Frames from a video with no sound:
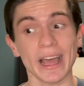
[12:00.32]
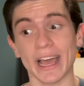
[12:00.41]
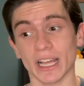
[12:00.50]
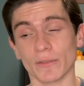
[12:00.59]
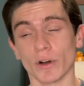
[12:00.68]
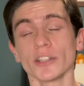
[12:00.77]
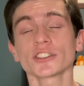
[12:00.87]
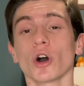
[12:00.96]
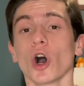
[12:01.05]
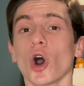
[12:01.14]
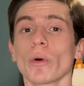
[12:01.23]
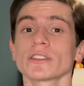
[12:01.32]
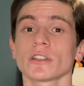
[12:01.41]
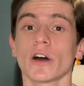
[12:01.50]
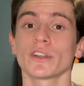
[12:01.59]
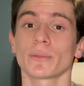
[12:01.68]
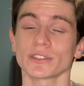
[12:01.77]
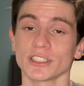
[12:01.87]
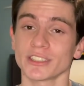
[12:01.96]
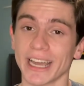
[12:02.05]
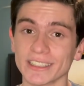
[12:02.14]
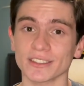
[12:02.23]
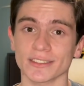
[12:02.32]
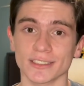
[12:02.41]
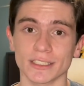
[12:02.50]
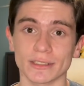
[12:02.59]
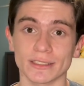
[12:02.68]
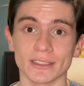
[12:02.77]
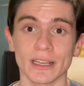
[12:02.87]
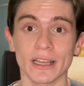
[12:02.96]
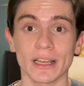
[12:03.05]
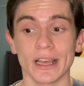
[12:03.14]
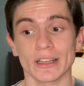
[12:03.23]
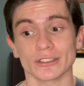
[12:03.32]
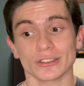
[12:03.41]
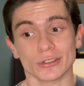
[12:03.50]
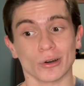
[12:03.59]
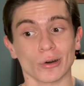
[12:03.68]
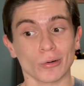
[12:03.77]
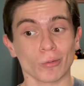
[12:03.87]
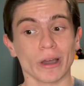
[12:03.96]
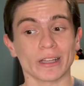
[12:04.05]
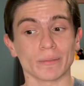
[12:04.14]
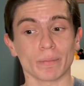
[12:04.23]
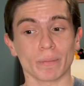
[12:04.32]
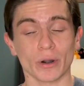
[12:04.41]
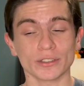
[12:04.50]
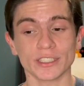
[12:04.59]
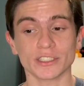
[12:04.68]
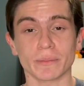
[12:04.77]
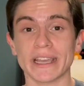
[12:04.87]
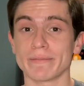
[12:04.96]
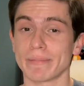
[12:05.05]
and I've also always loved the Percy Jackson series. So when Percy's main